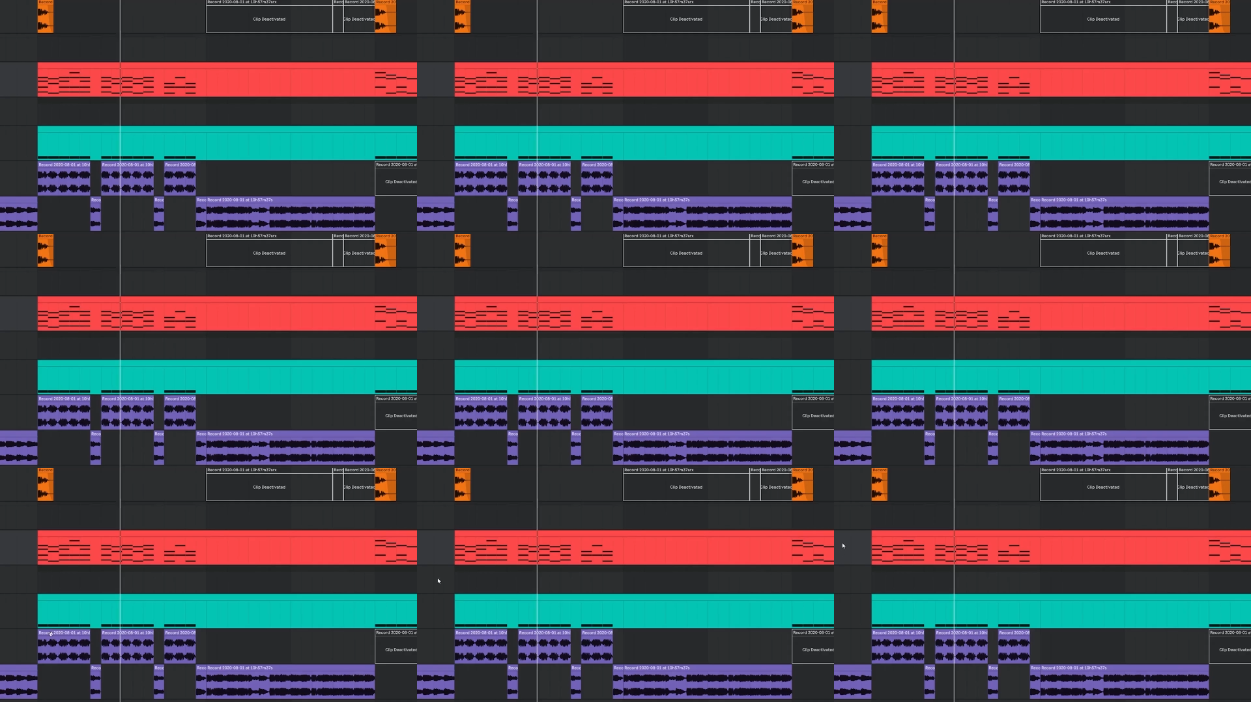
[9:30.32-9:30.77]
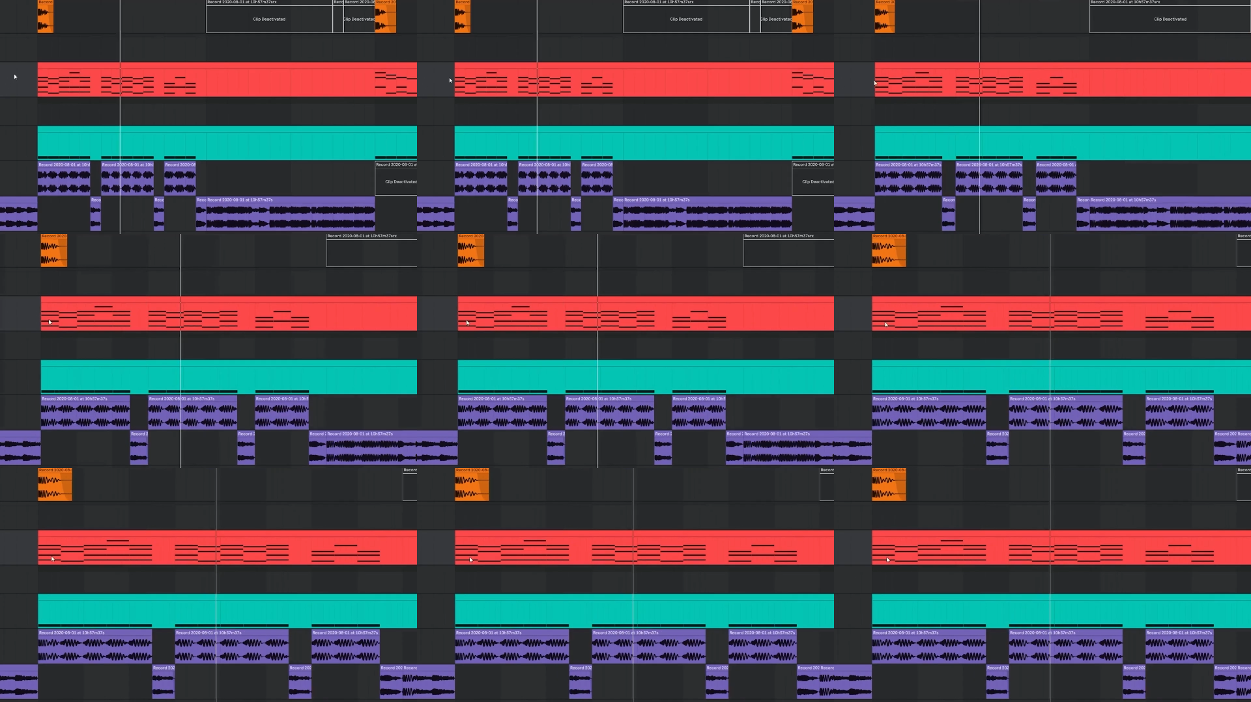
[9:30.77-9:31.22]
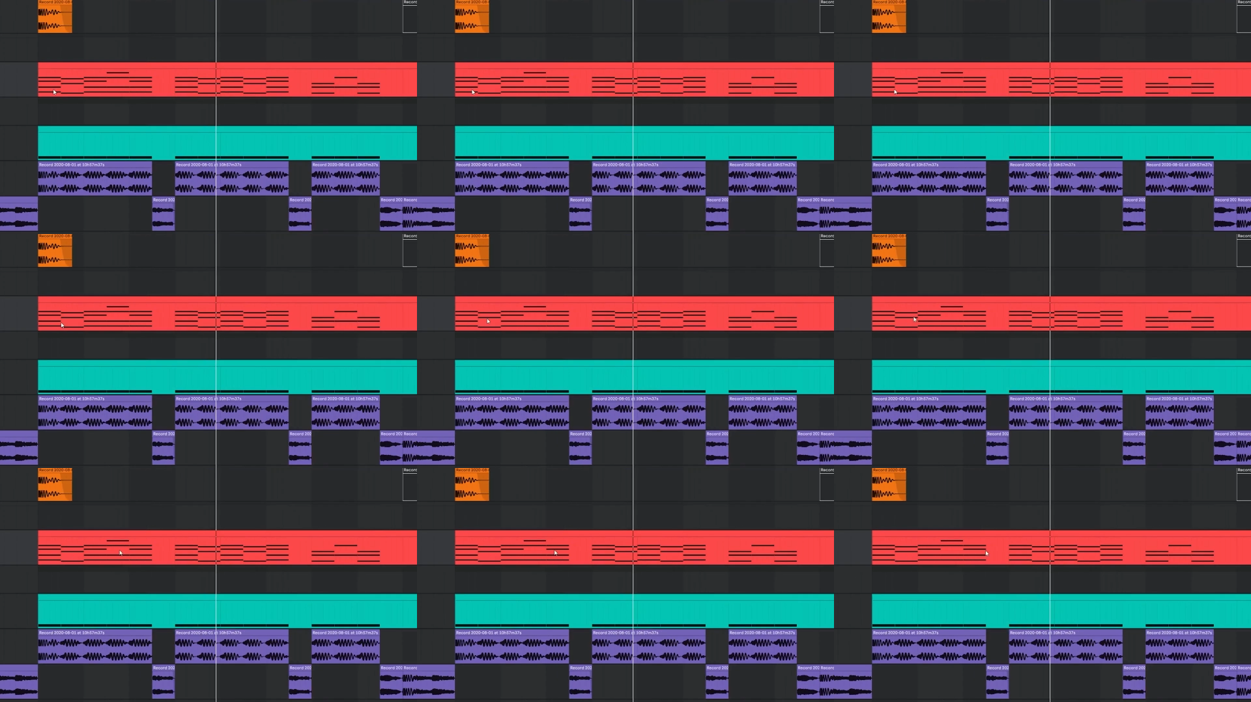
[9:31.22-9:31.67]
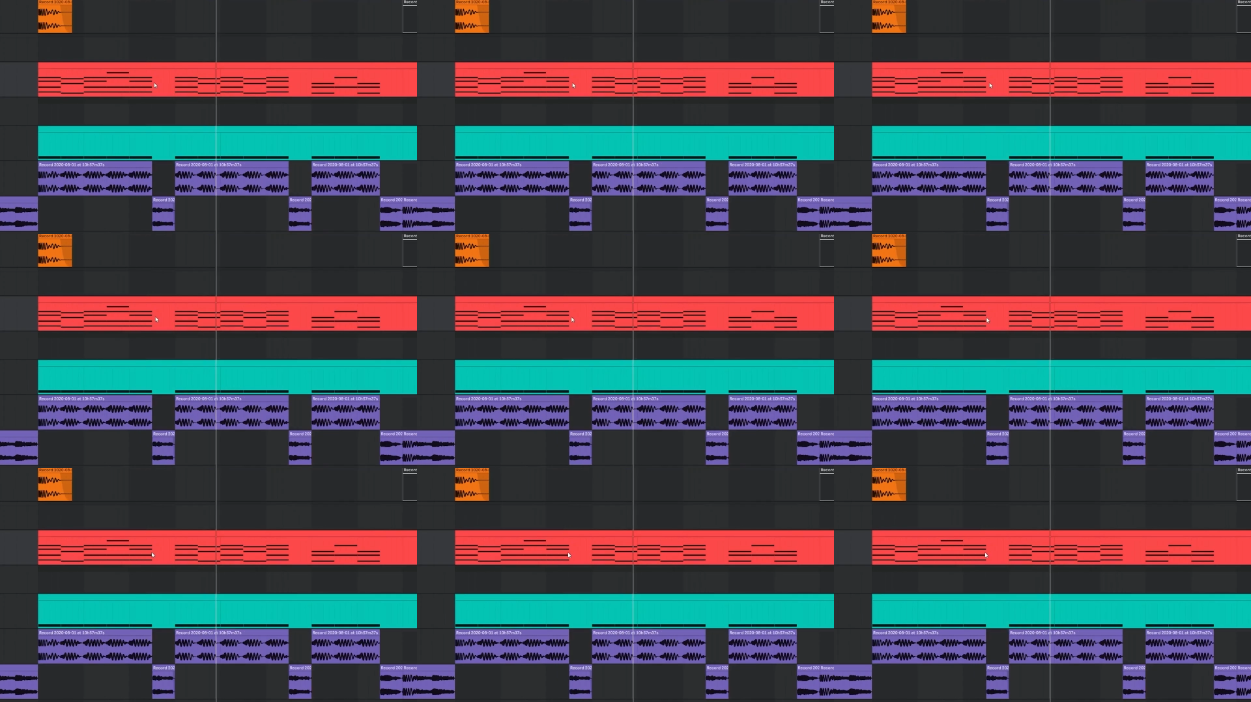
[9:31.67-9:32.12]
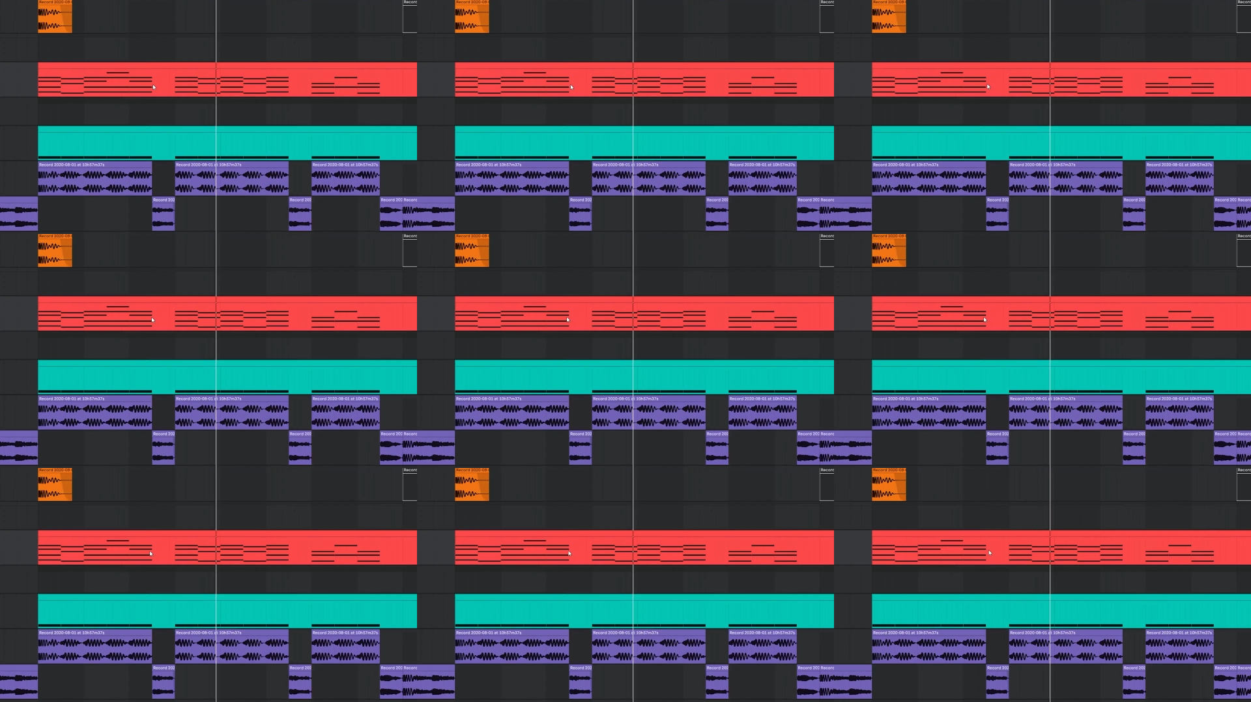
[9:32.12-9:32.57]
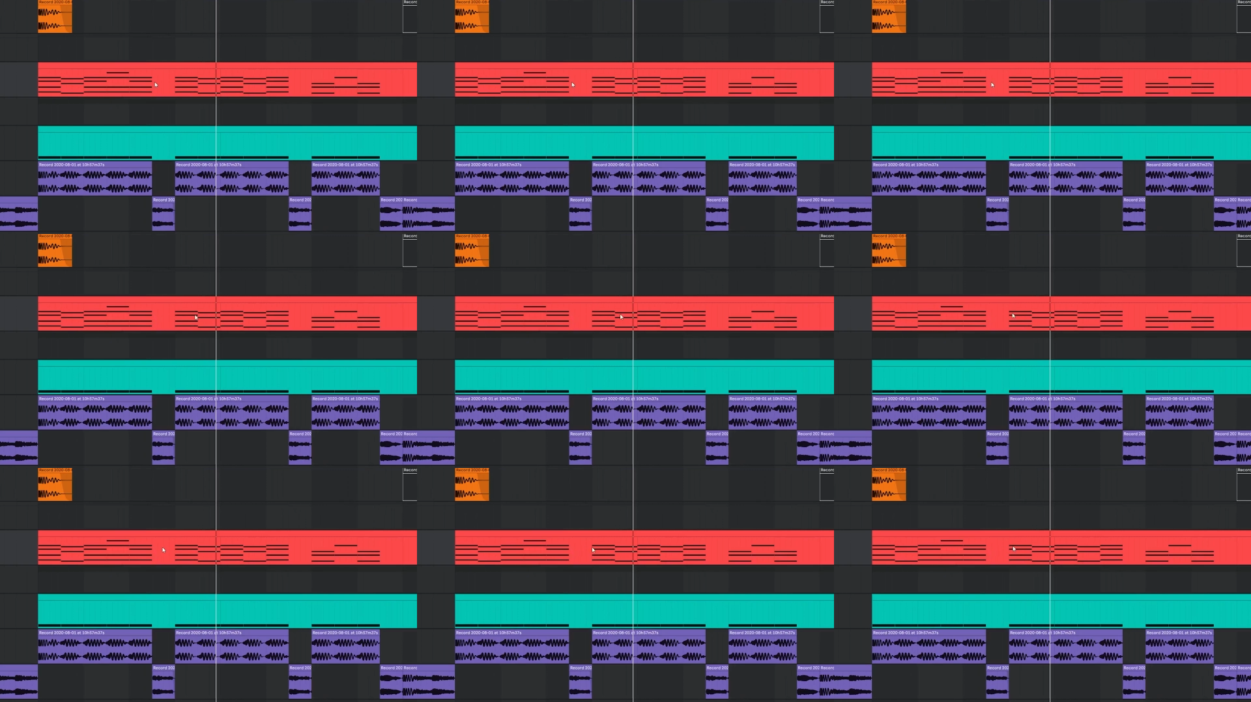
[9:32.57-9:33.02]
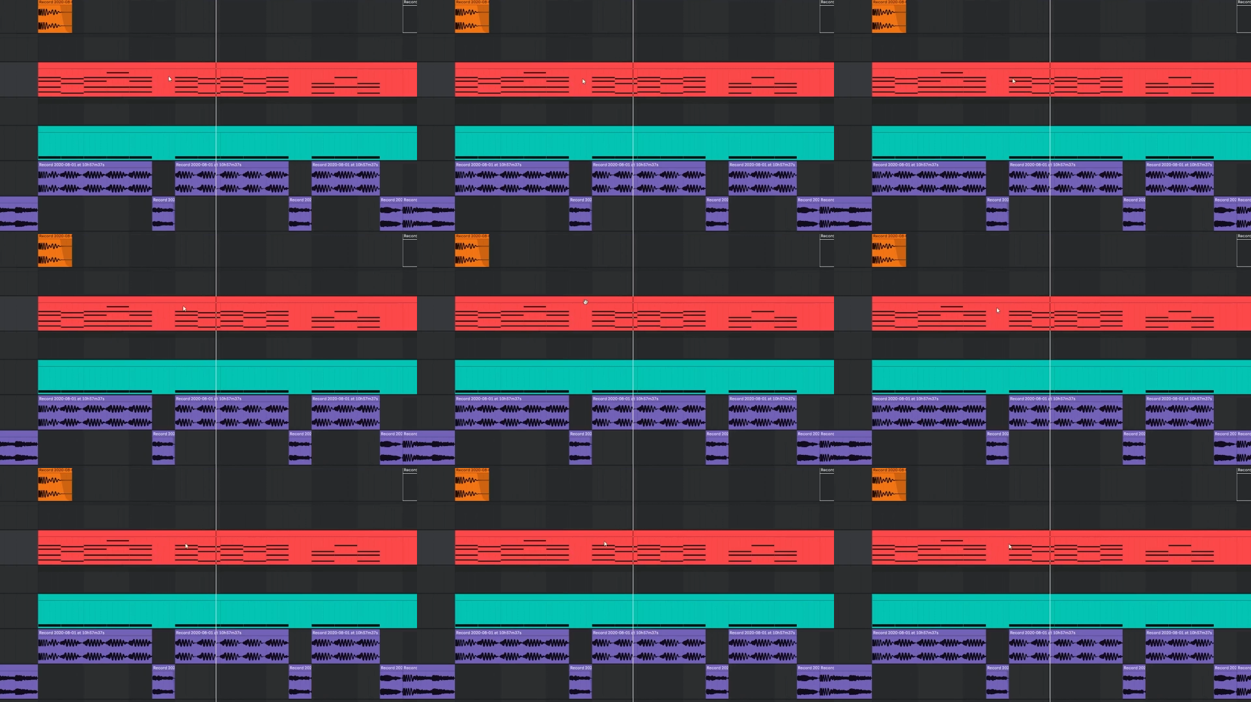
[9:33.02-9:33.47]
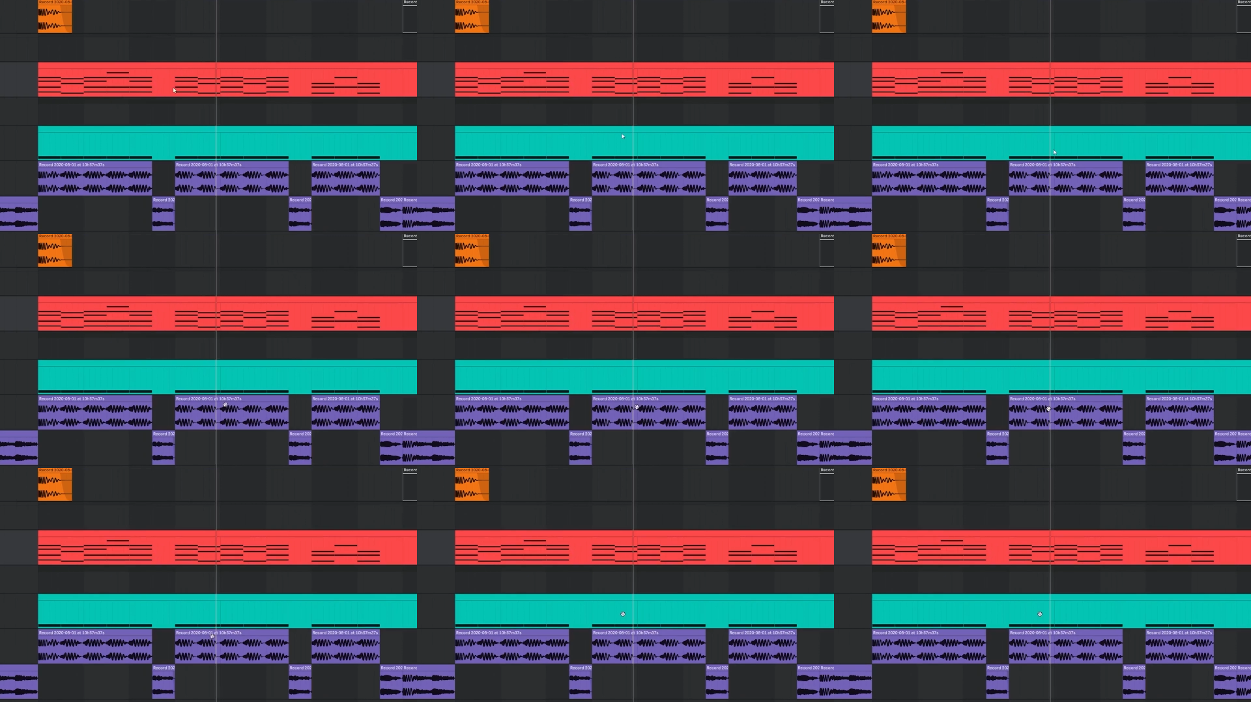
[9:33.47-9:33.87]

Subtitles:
Nobody's mouth can be seen.